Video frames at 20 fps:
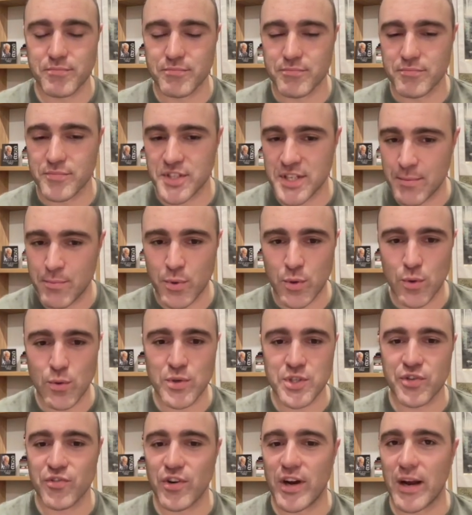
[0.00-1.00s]

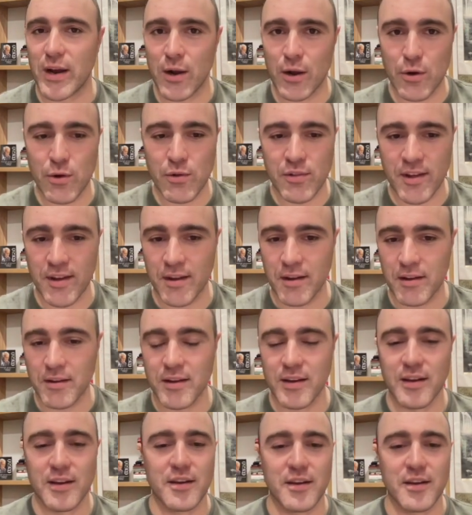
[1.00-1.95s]
symbols, the right clothing,